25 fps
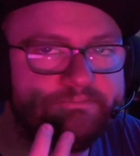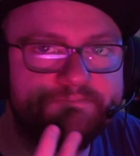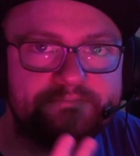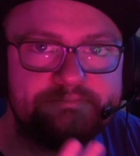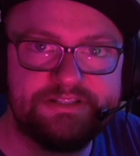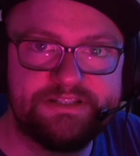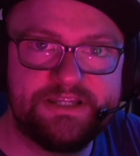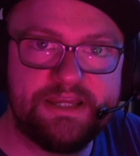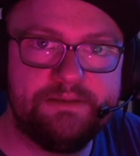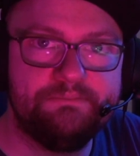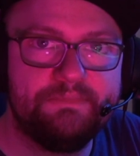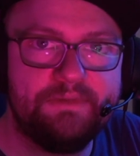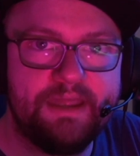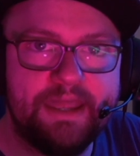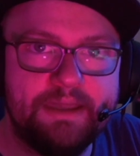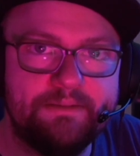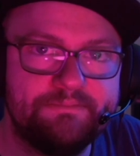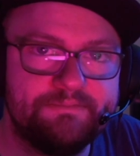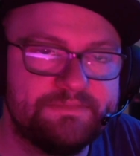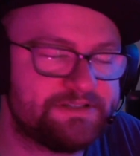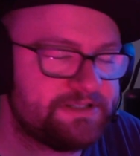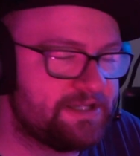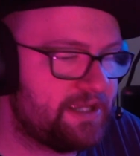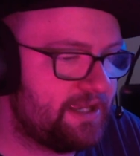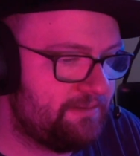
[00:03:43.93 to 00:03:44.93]
Steam
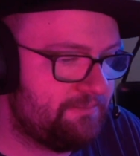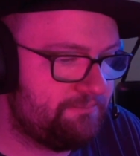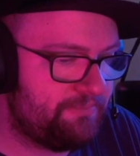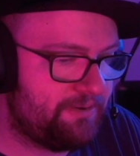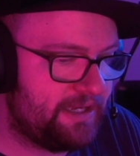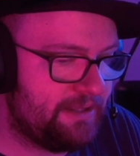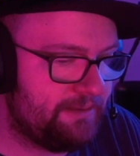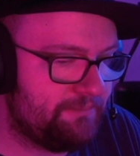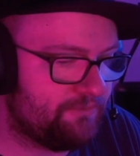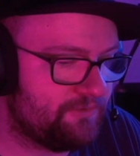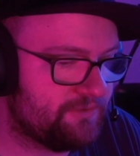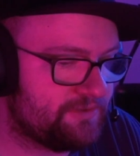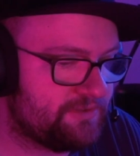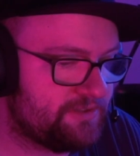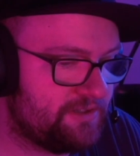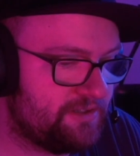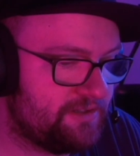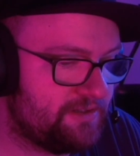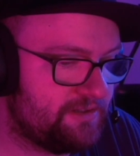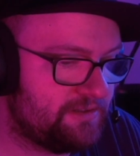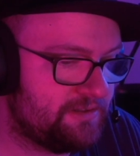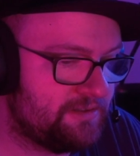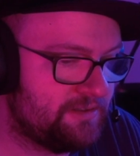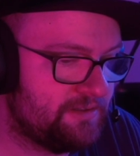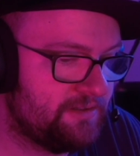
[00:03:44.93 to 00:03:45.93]
games. And being able
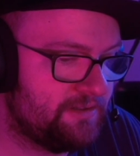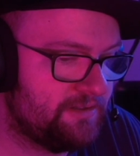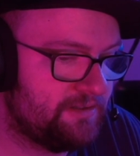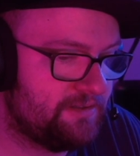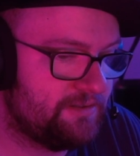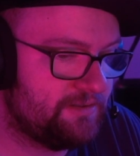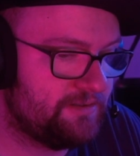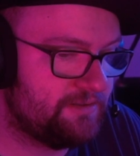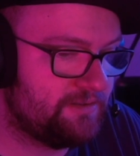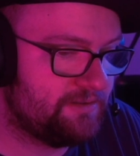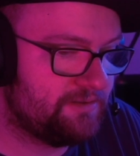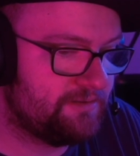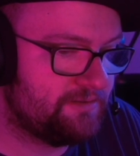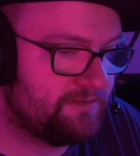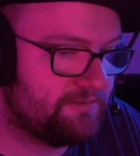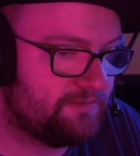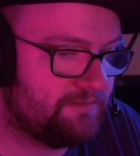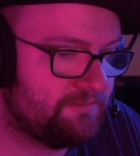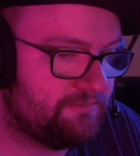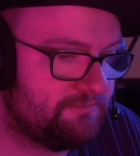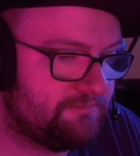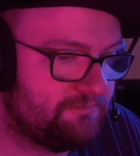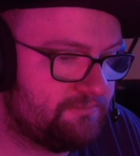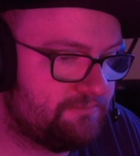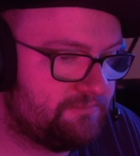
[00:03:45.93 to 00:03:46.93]
to
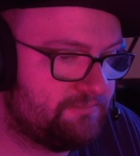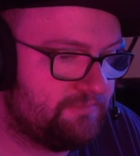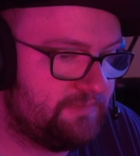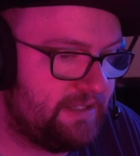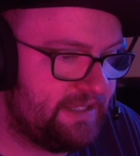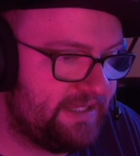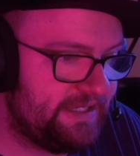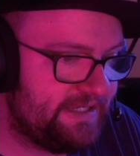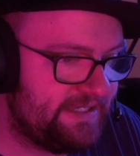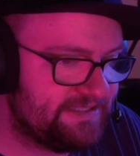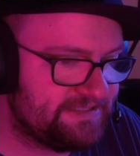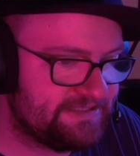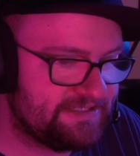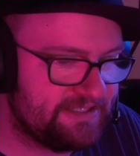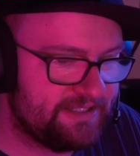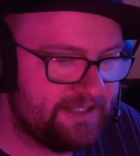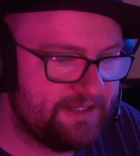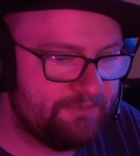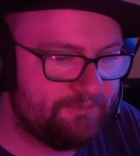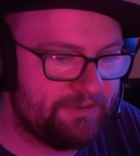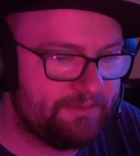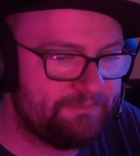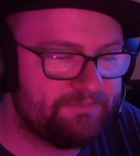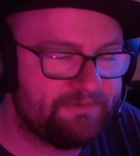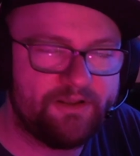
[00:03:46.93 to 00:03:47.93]

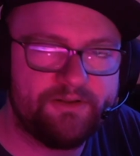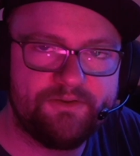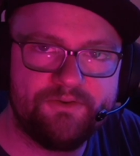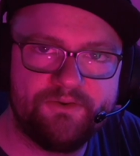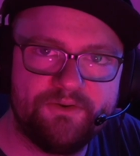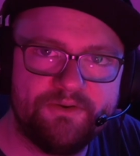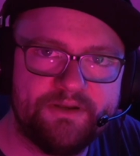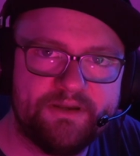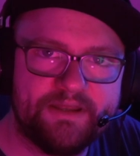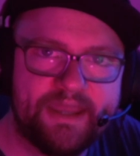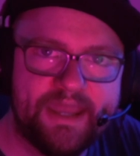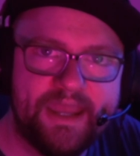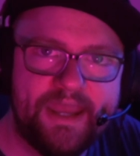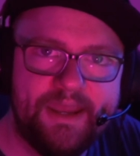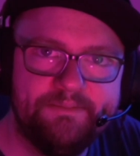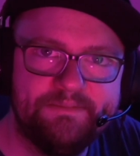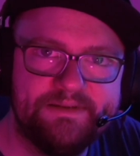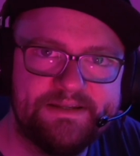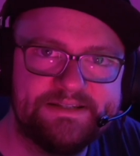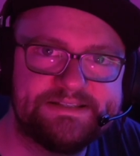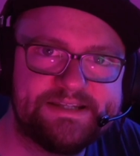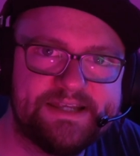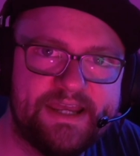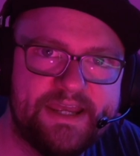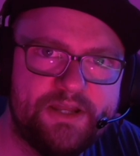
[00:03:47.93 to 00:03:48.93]
easily, when I'm downloading the game,
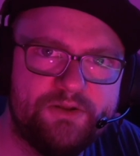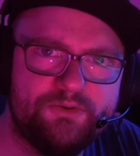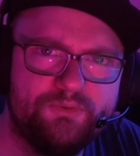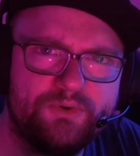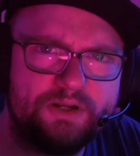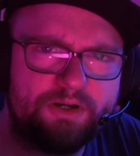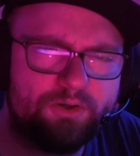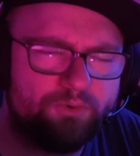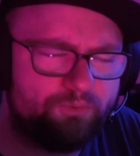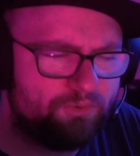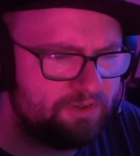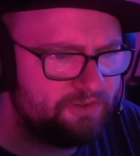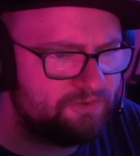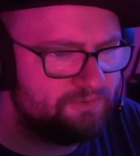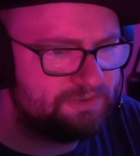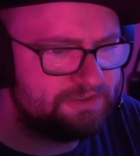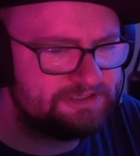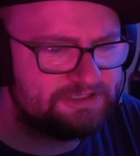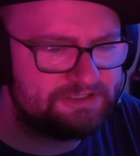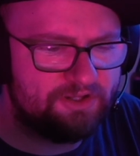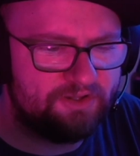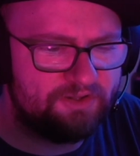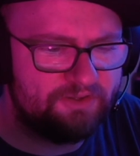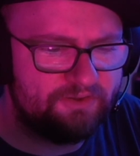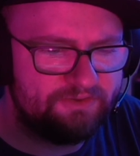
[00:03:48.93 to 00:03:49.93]
decide whether I want to
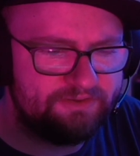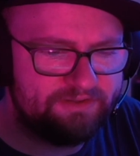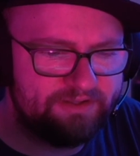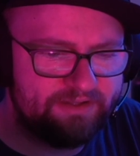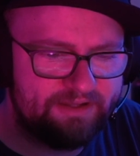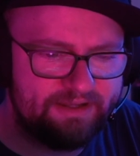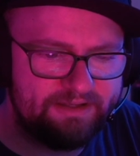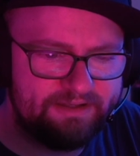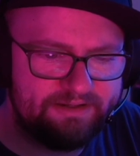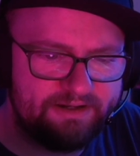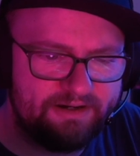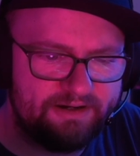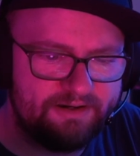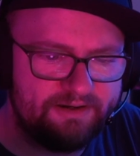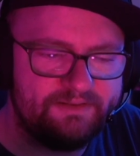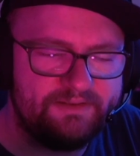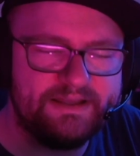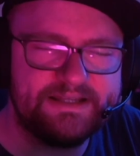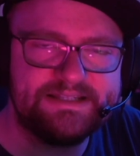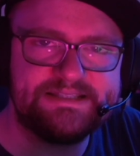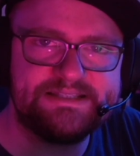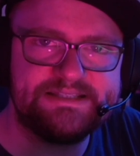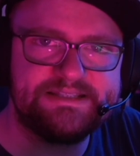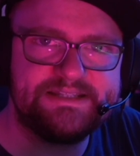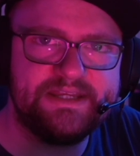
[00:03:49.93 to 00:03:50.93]
install it onto the internal
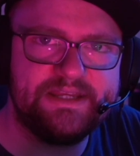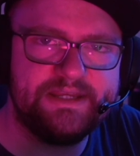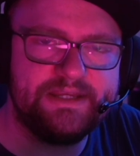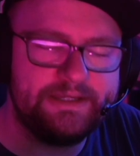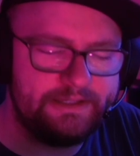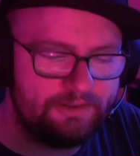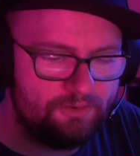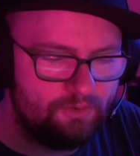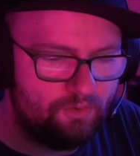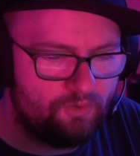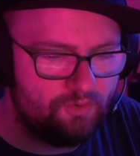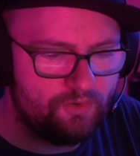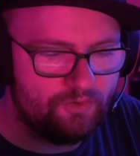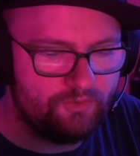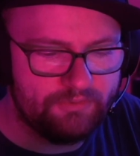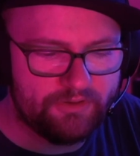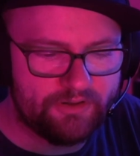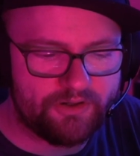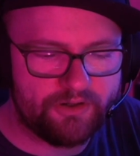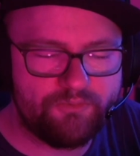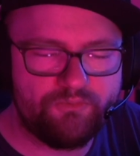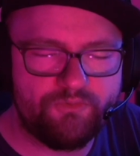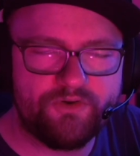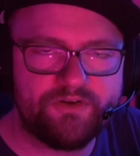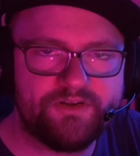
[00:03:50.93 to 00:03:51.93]
SSD or
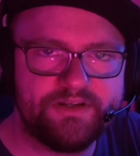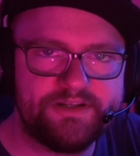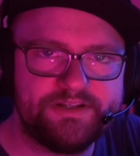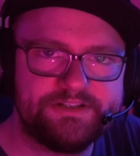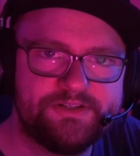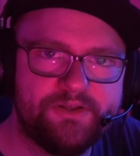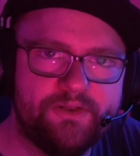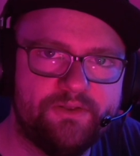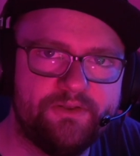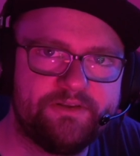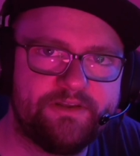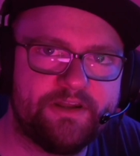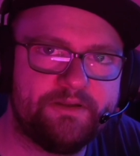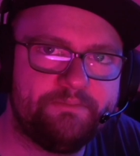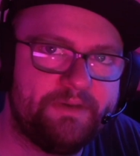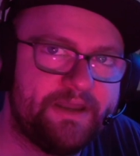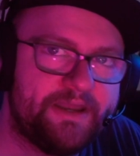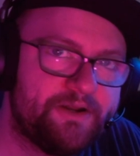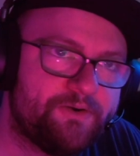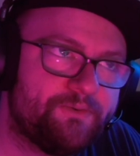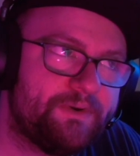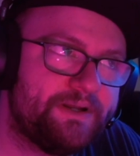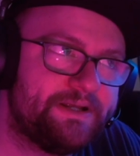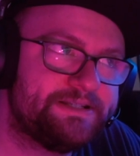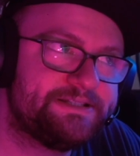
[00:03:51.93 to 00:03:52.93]
whether I want to install it onto the
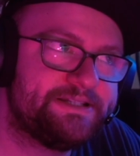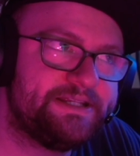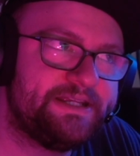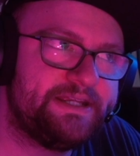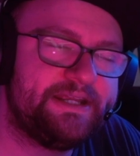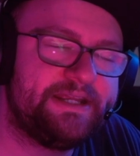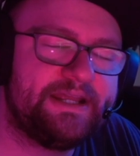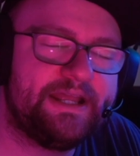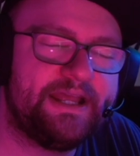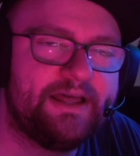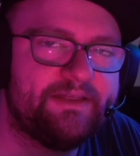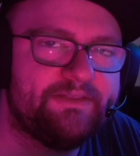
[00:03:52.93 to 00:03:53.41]
micro SD.